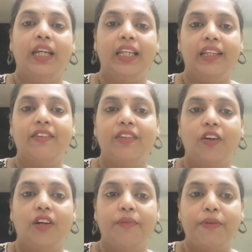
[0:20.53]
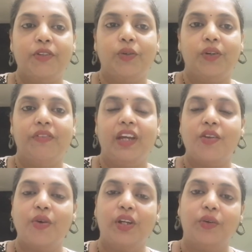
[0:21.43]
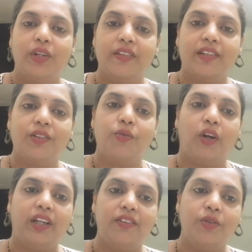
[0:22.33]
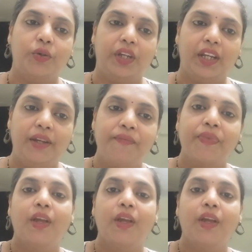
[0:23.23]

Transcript: In this episode, we are going to discuss what is notary,